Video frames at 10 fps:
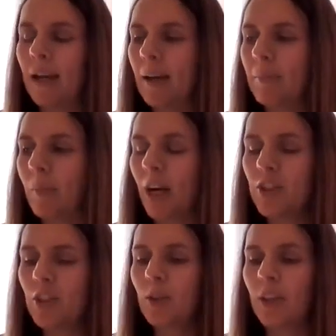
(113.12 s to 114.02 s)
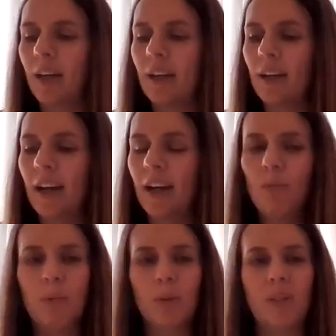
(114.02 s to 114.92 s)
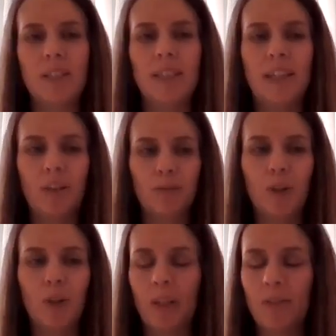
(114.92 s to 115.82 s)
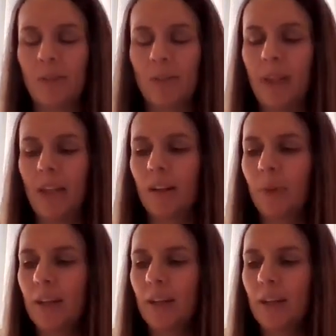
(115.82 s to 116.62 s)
And we had to look at how we were going to take it forward from there.